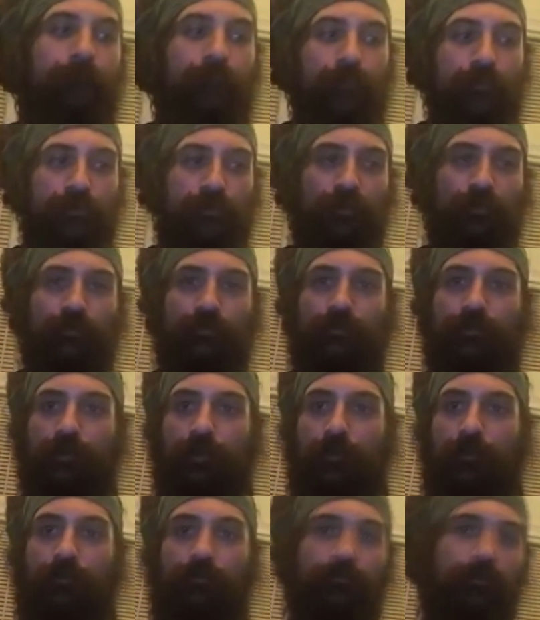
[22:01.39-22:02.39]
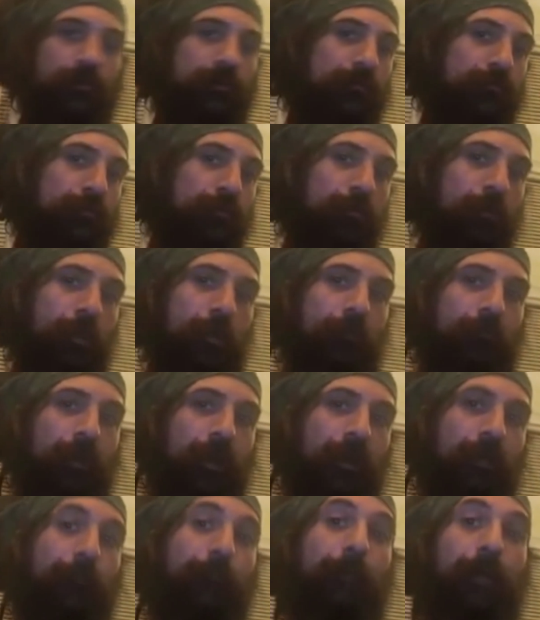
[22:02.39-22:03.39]
So use a comb, use a blueberry
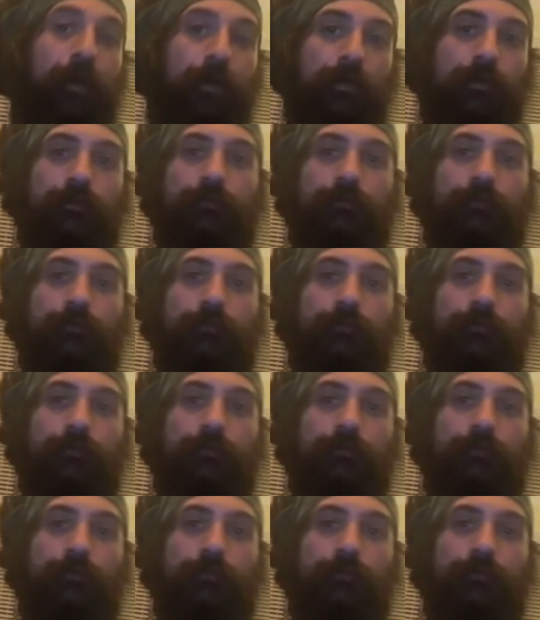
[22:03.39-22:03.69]
rake, but